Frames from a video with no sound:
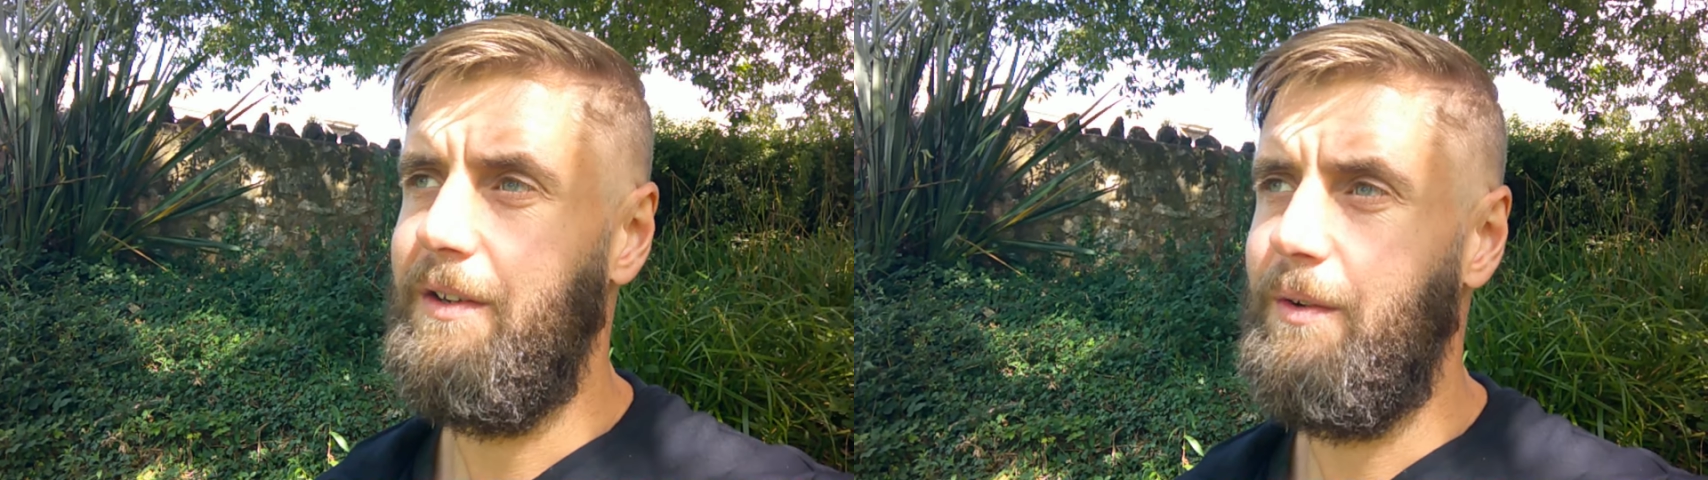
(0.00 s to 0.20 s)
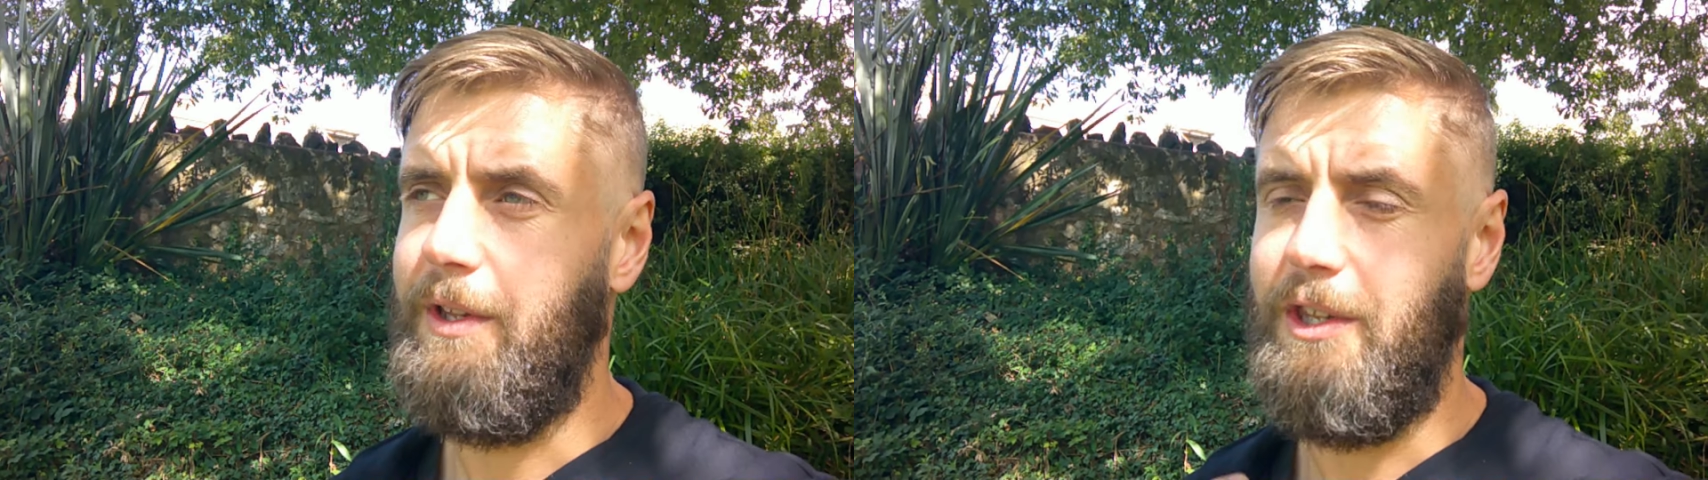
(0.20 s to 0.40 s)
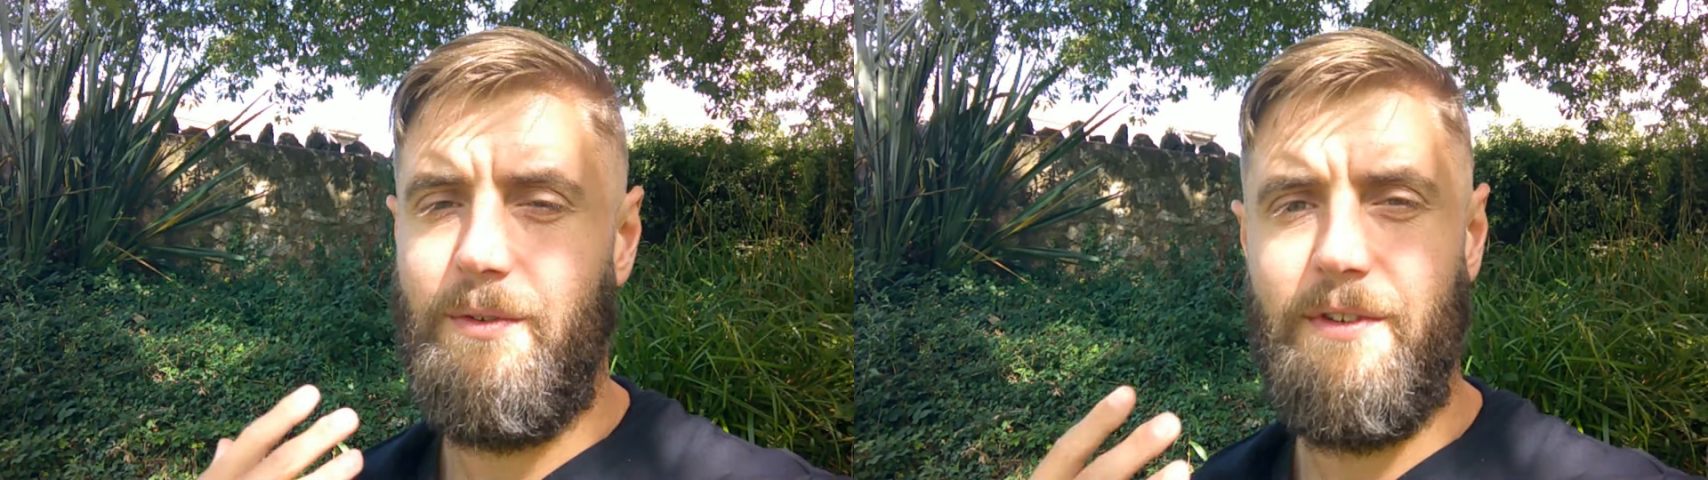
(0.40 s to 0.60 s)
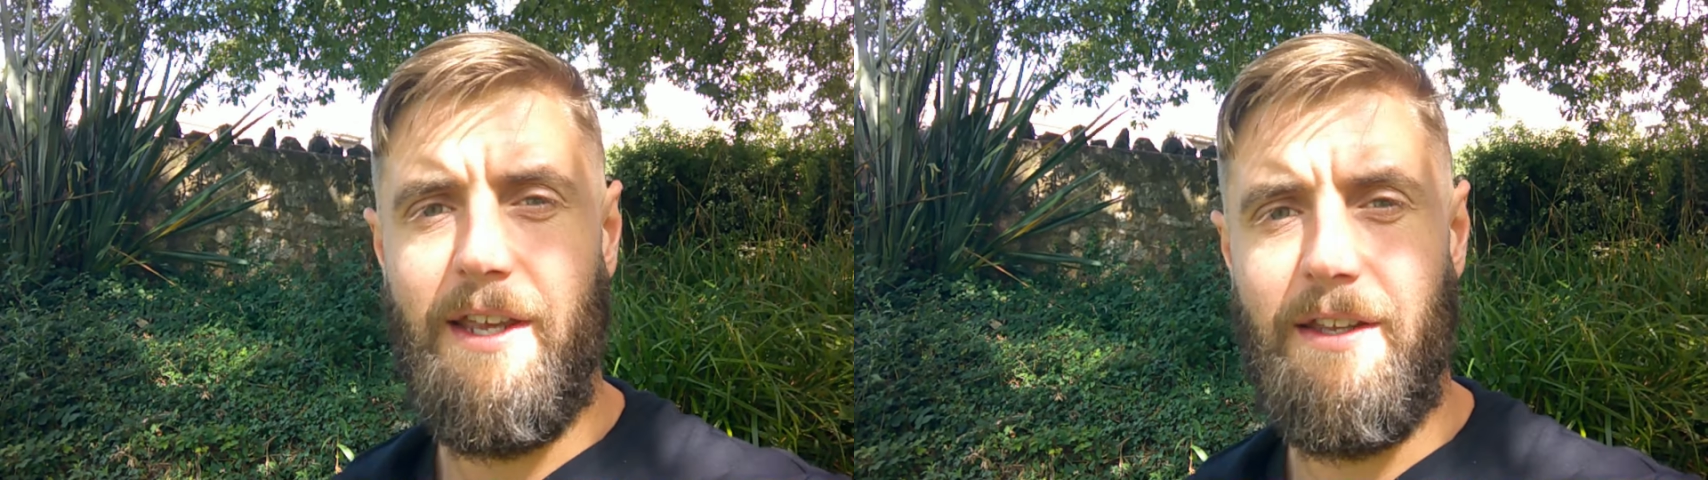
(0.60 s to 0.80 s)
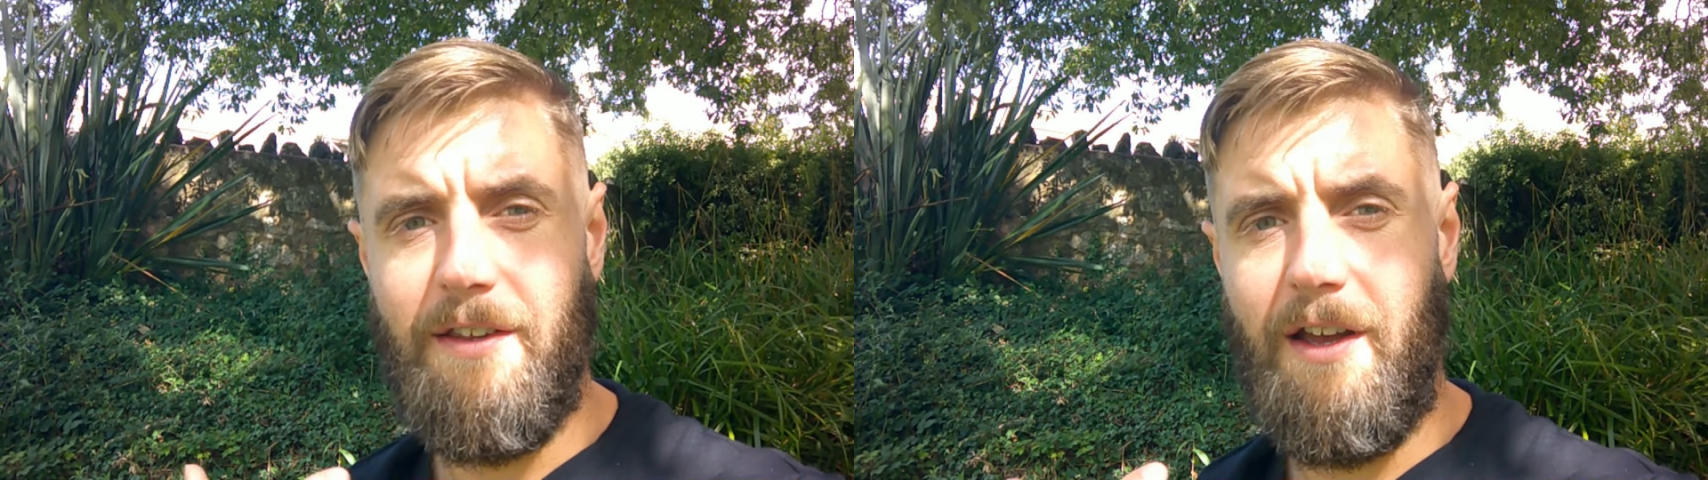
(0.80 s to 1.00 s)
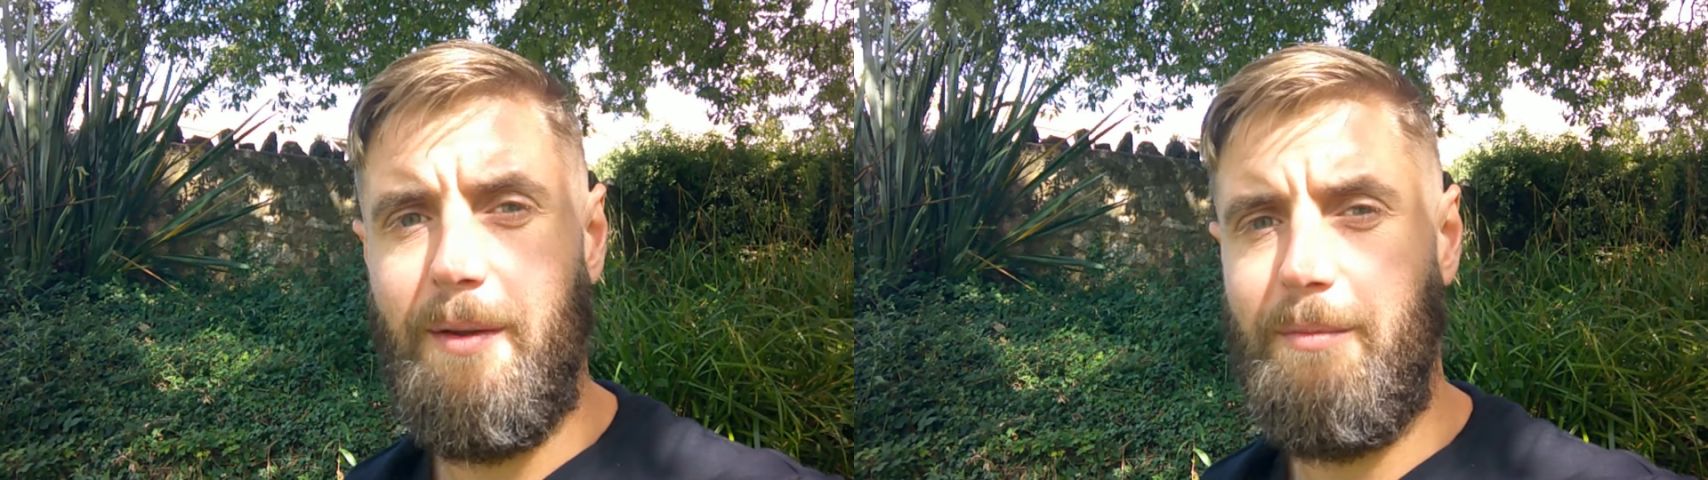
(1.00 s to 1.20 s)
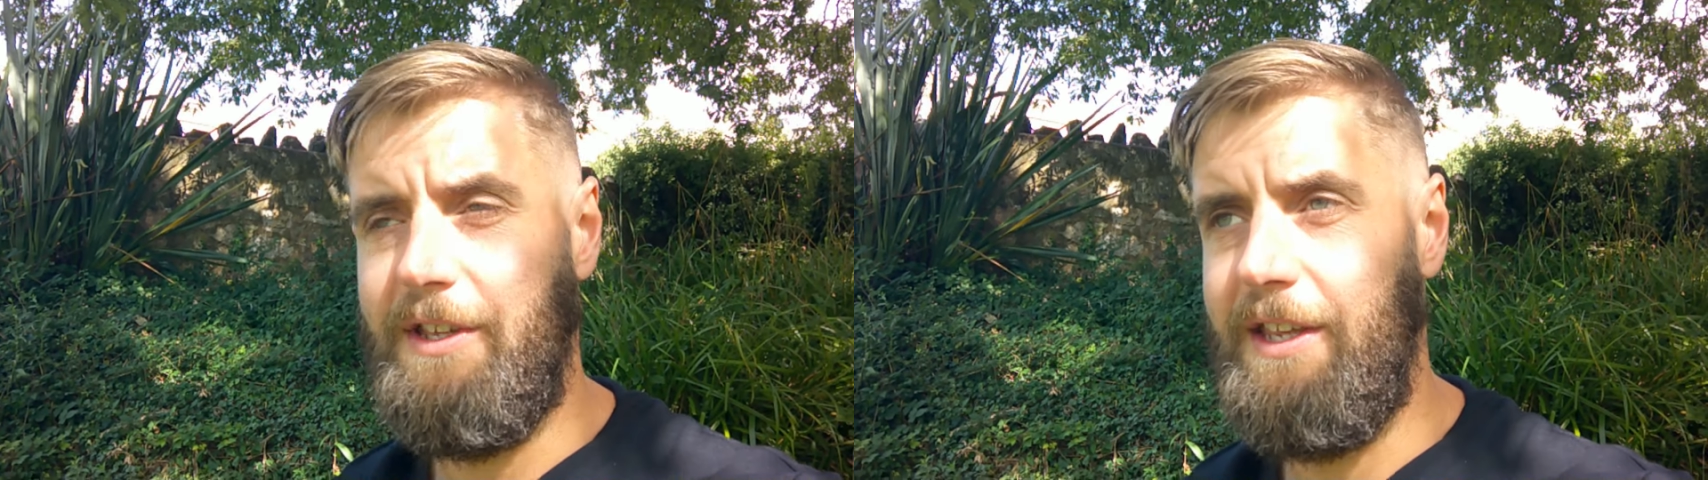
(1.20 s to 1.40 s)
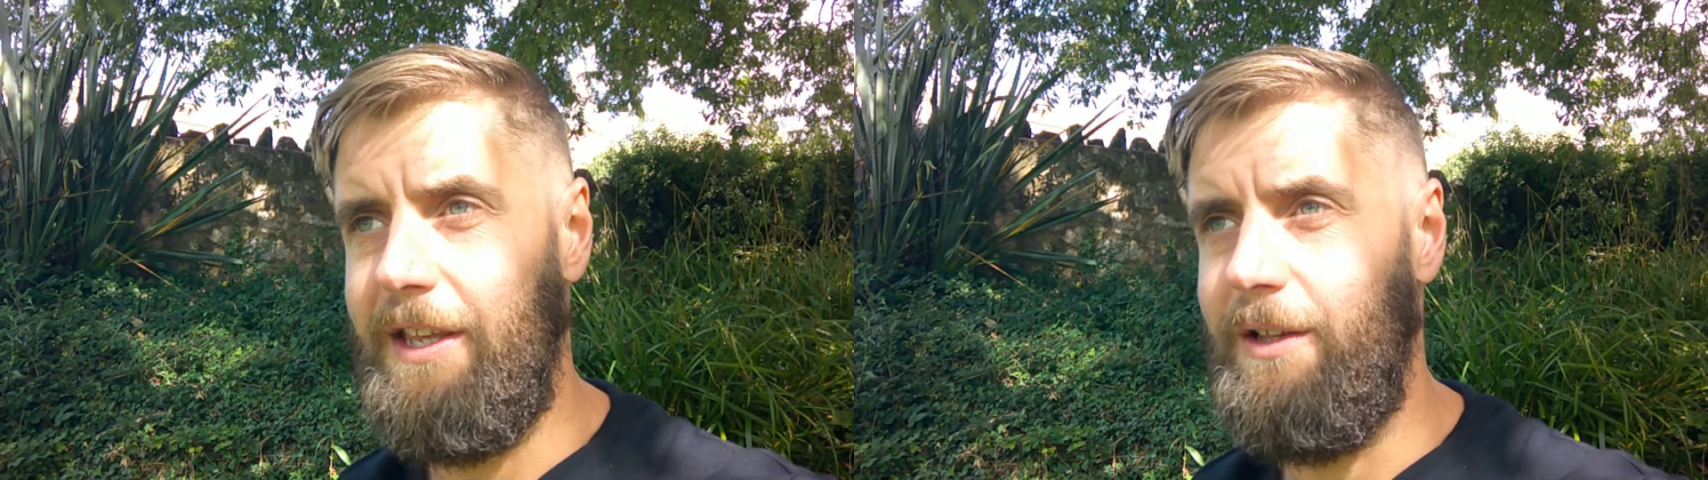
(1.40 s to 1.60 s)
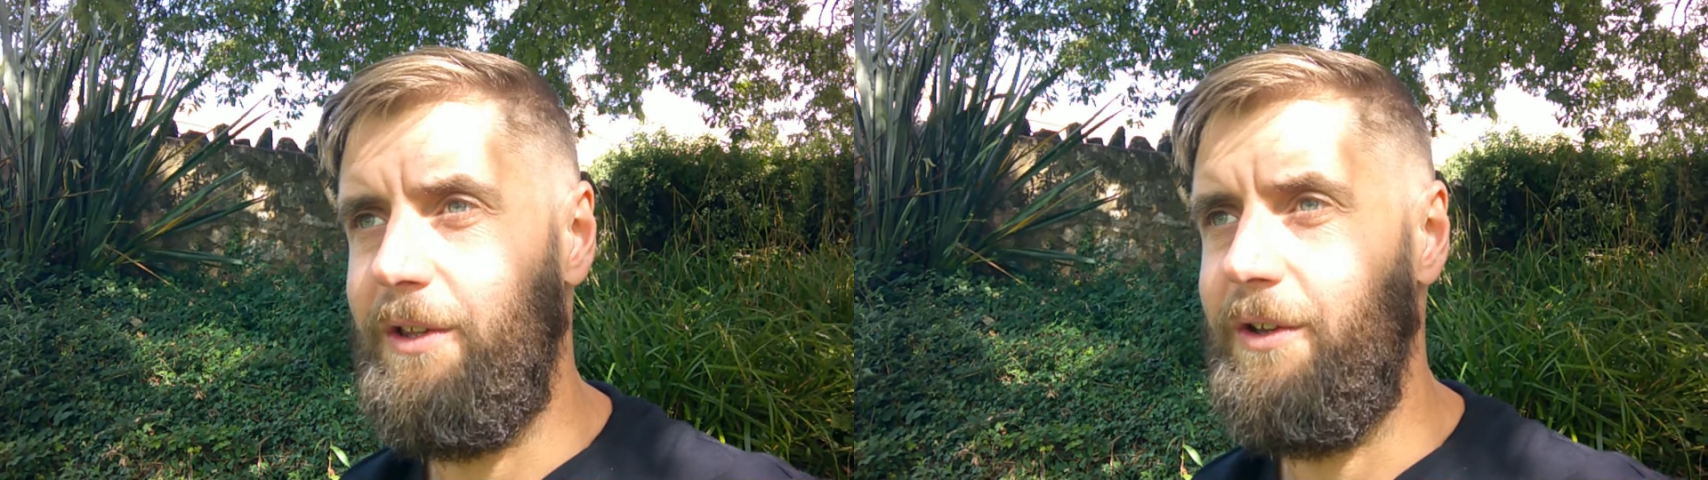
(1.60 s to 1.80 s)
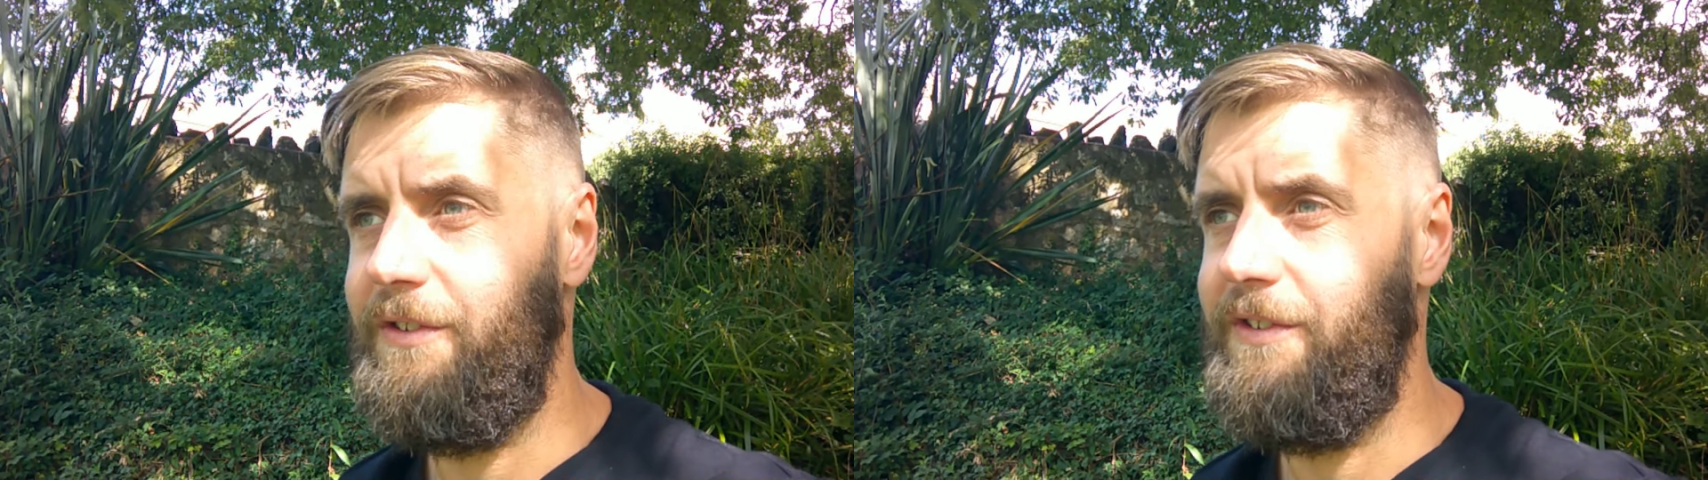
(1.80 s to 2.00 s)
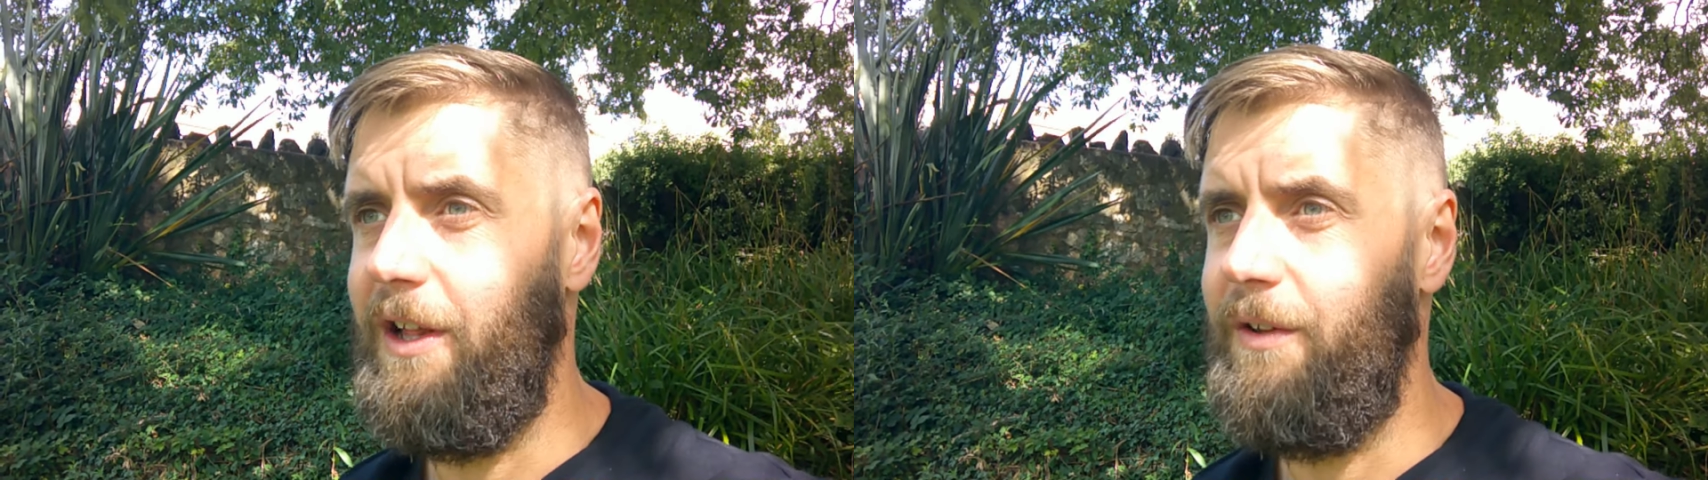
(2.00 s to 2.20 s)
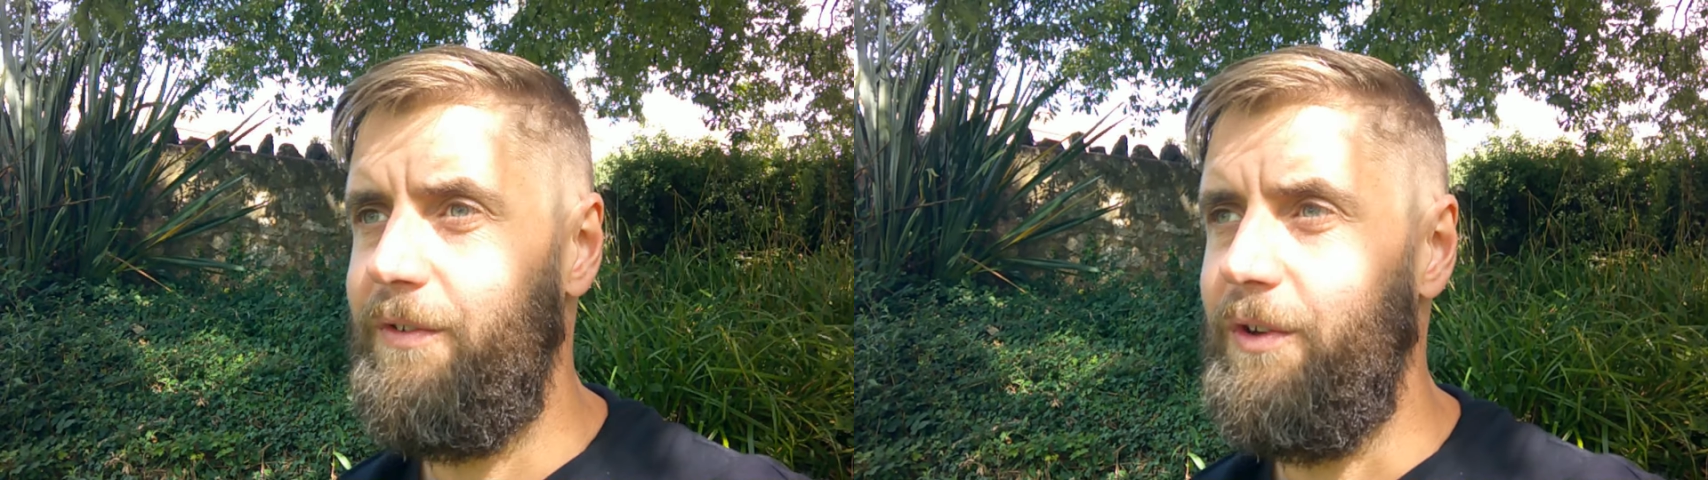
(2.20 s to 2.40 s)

When you take time to heal yourself,